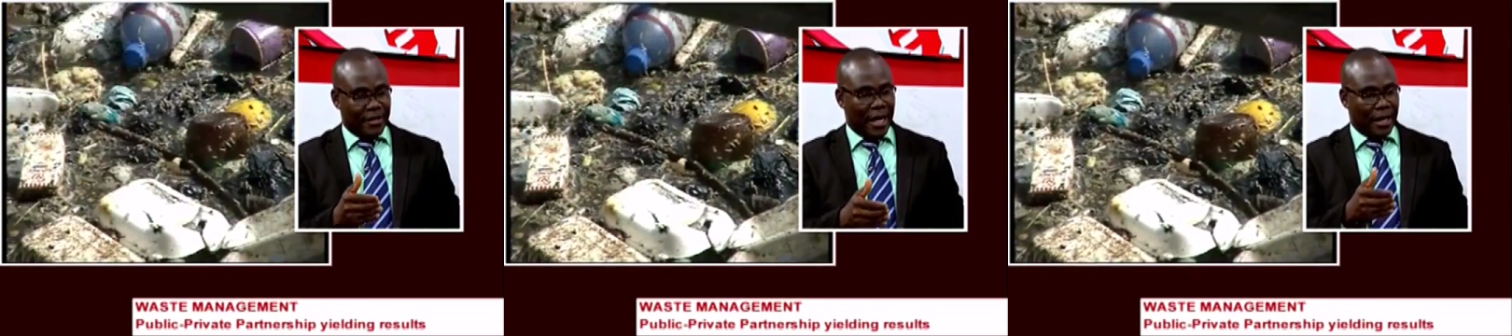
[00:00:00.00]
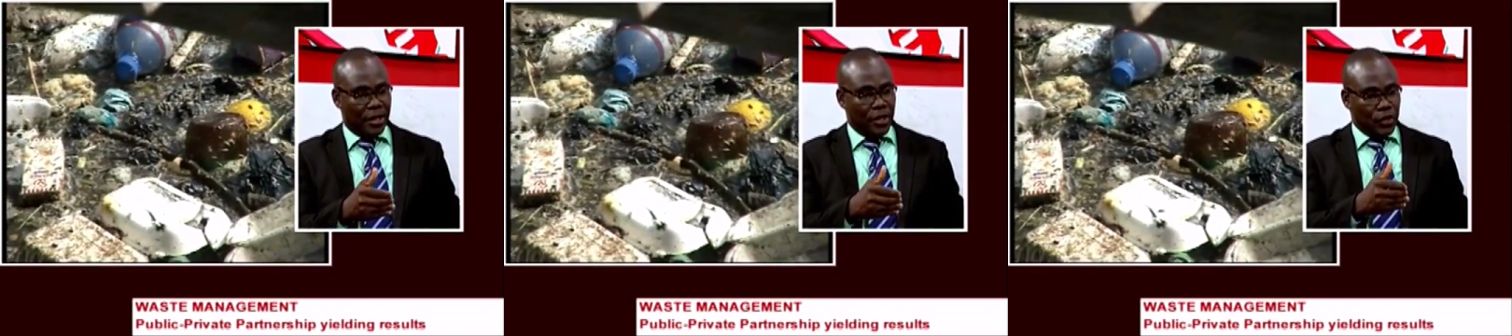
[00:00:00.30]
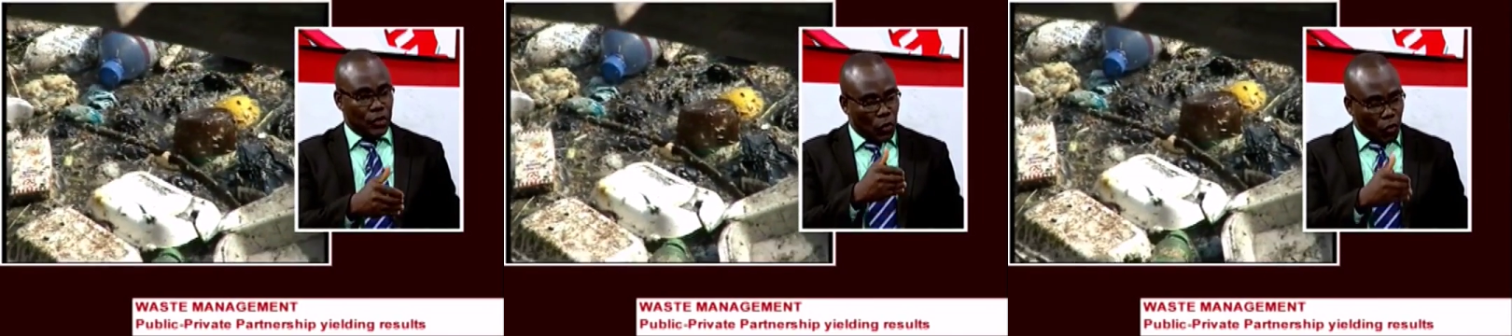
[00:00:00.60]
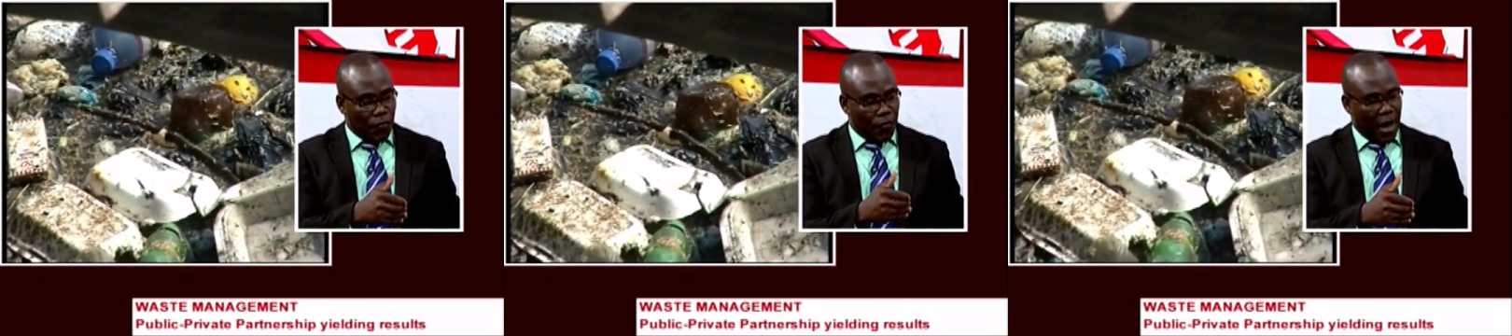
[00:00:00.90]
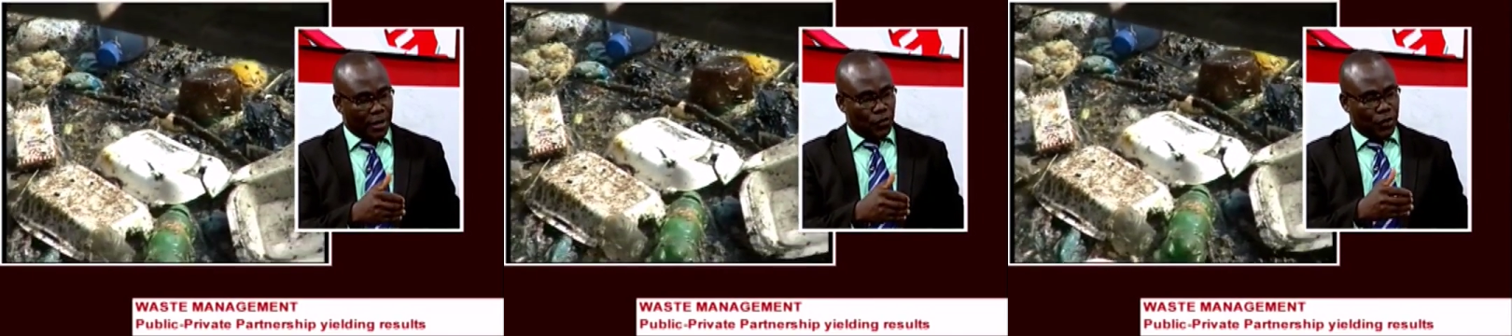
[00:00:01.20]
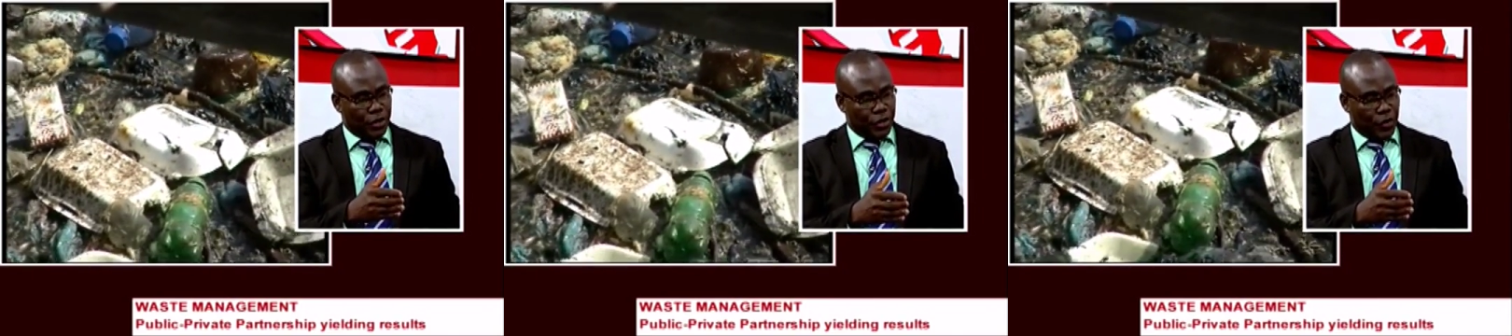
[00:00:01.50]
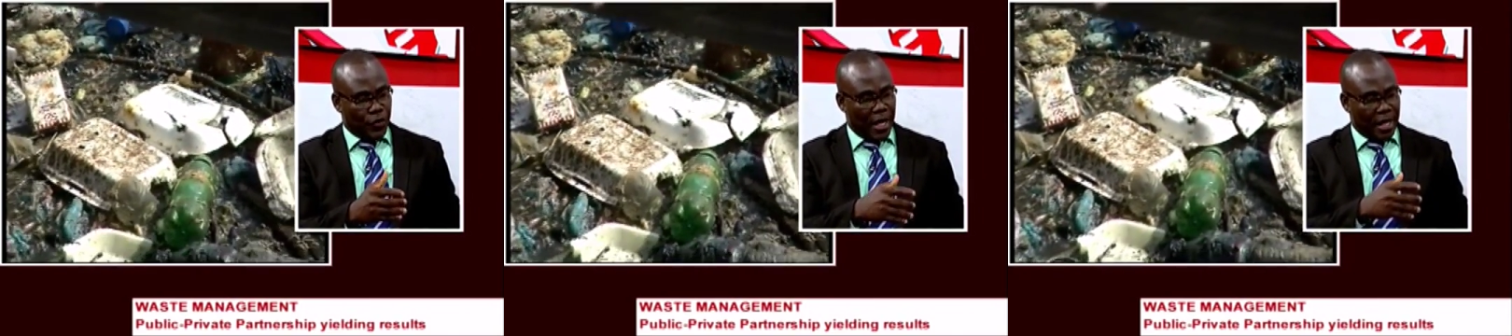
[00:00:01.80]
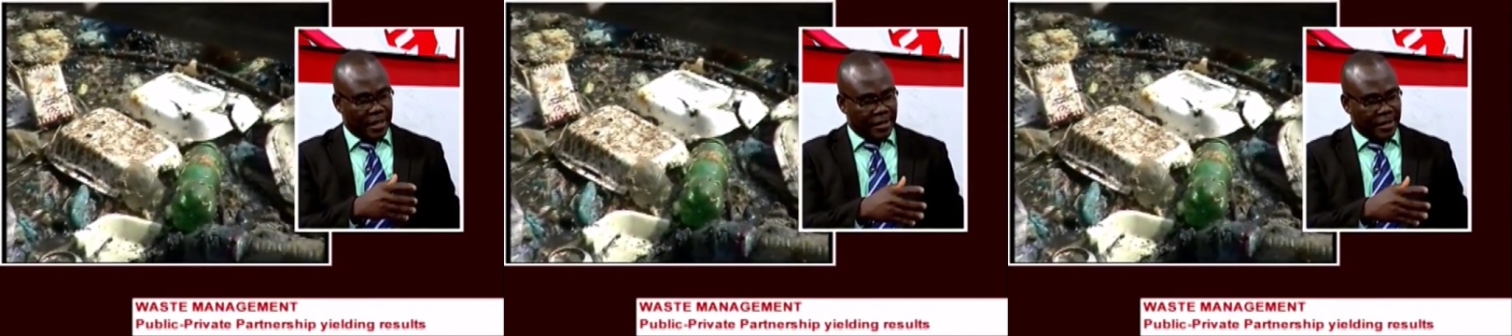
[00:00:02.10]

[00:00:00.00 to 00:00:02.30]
done so far to ensure that